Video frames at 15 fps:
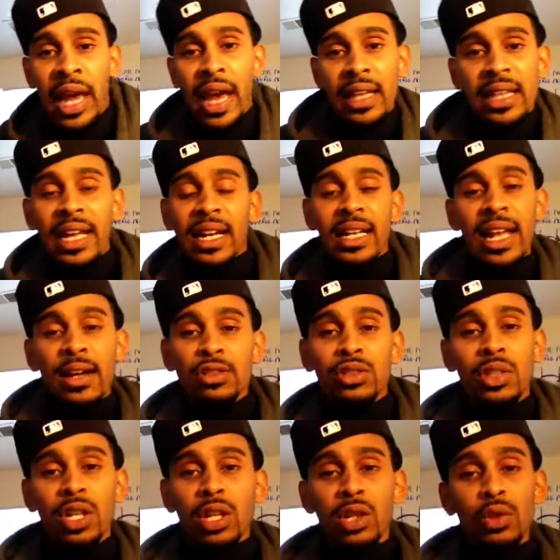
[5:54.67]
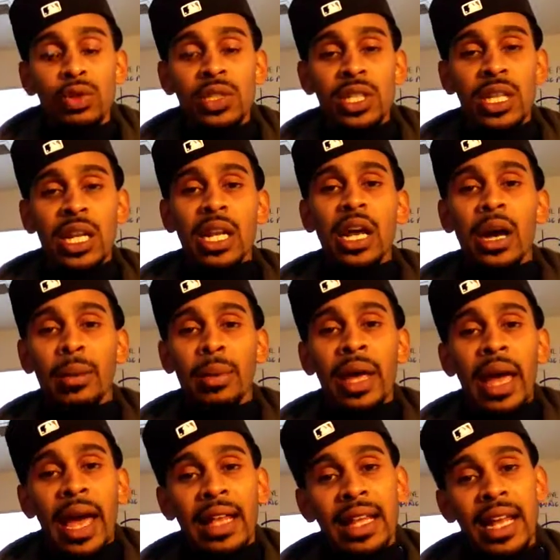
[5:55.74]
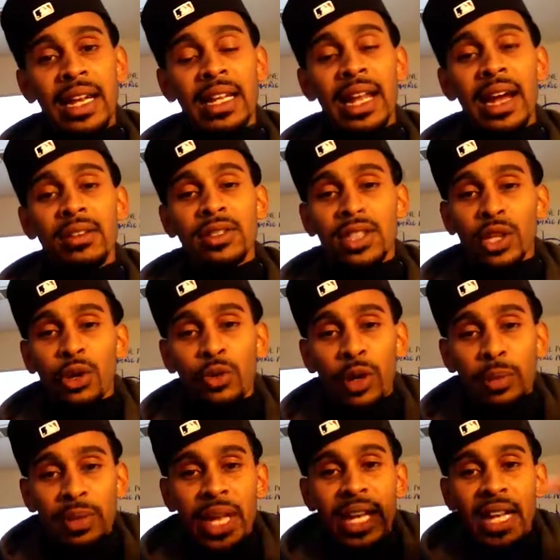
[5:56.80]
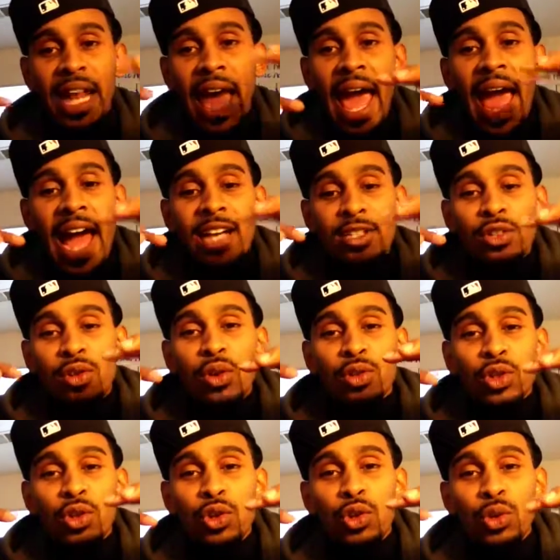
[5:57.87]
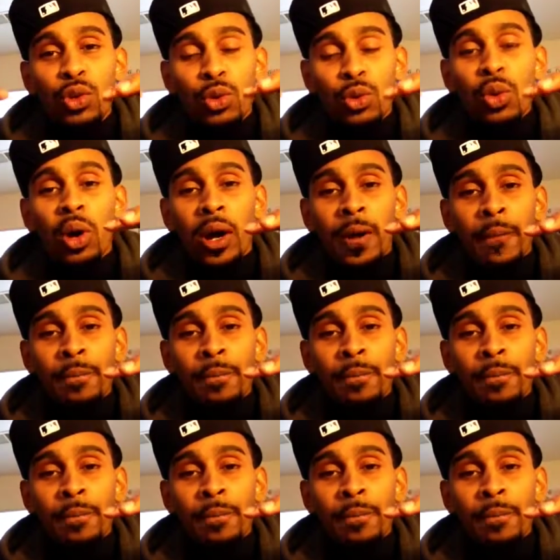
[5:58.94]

And that allows you to loosen it up. And that allows the grip that it has on you